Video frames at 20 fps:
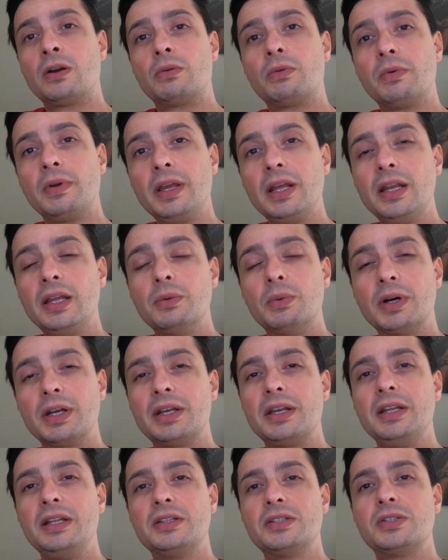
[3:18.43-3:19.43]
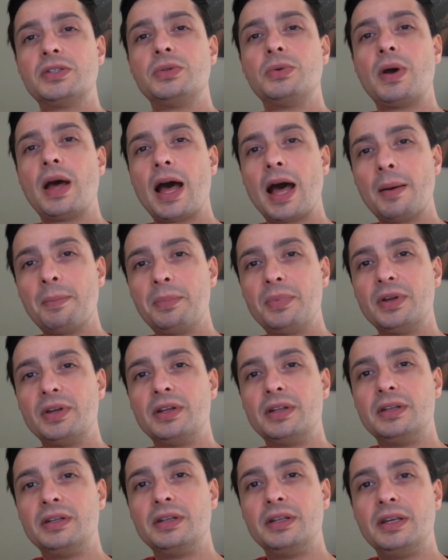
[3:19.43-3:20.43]
really what needs to
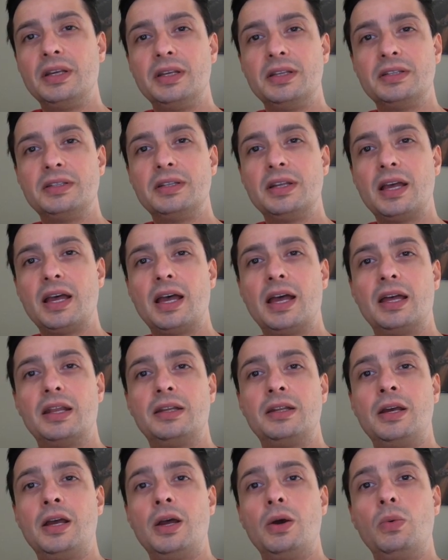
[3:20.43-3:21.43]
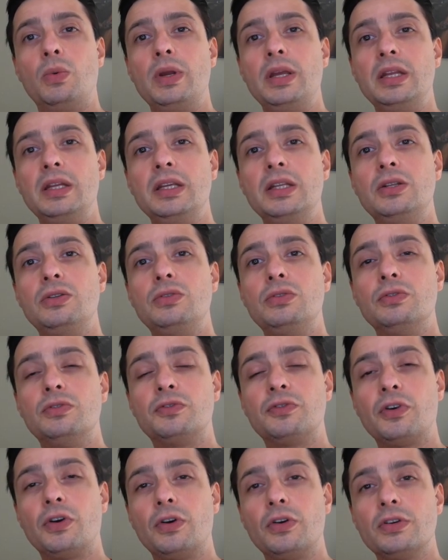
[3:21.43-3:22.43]
happen is that we need to
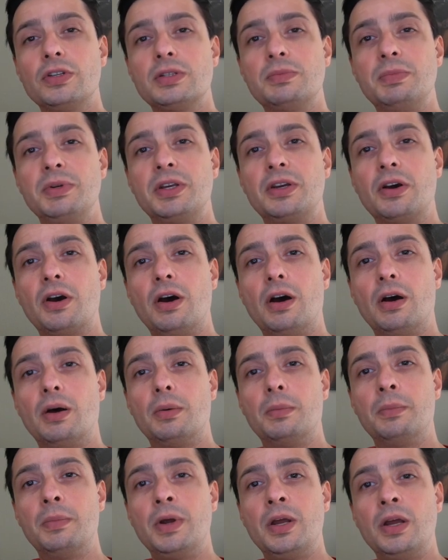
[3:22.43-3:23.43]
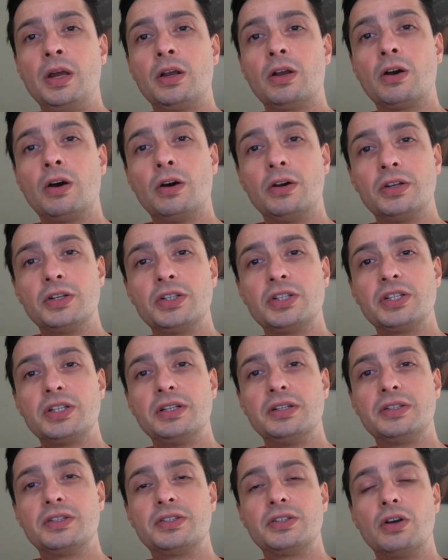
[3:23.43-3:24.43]
first become
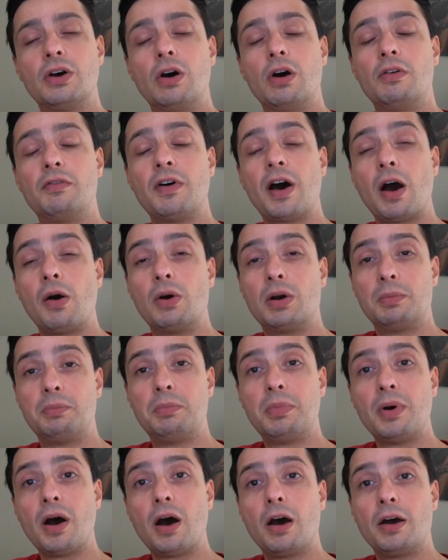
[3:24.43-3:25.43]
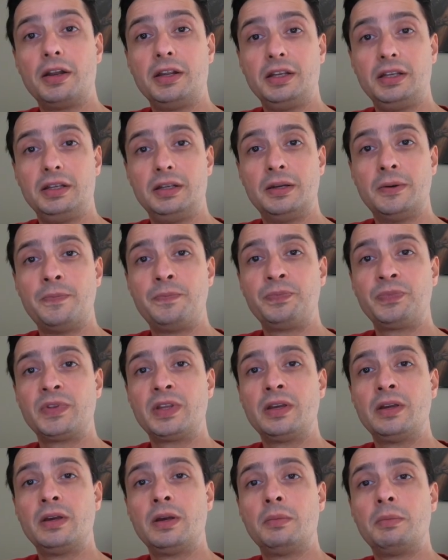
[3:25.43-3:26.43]
conscious of our body,
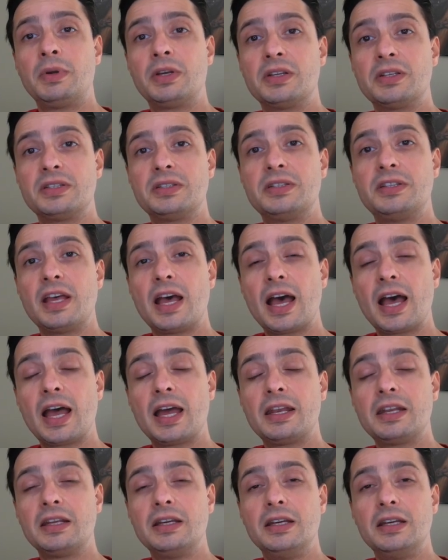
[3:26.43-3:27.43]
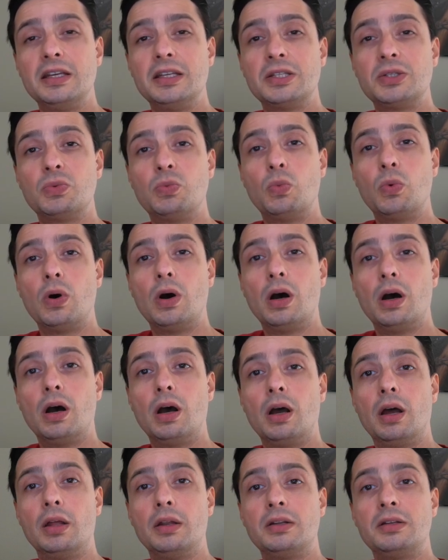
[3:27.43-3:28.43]
because that is
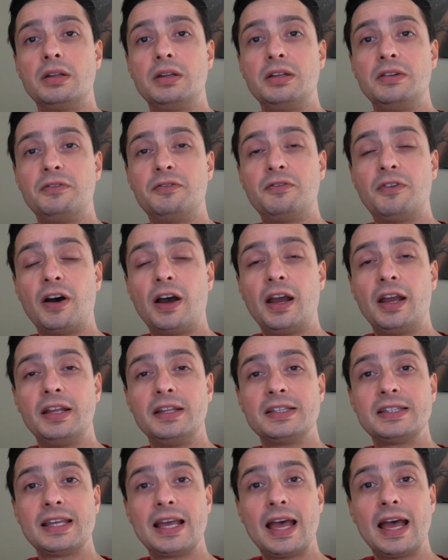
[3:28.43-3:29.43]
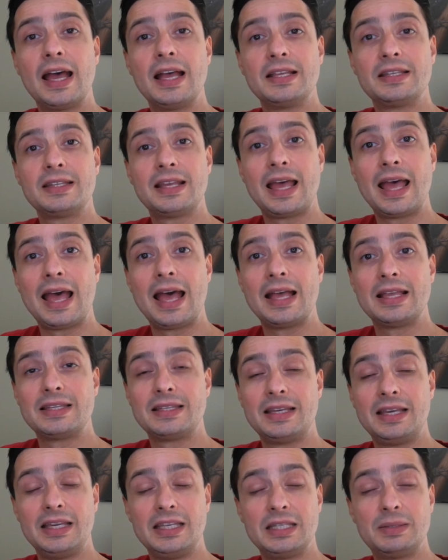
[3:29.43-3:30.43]
what defines us as
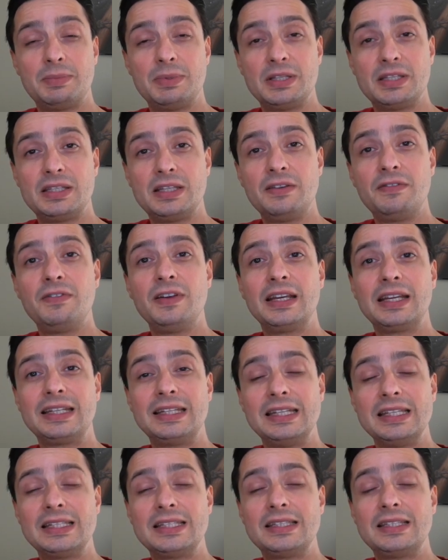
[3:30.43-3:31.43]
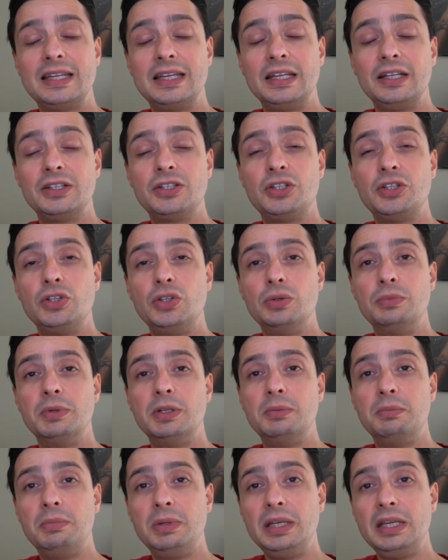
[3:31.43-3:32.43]
a specific, distinct
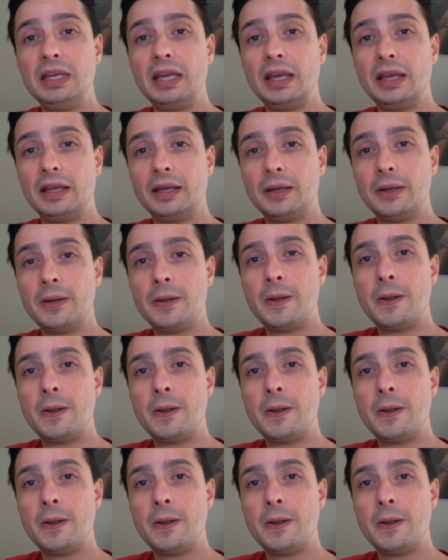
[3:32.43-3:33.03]
human being.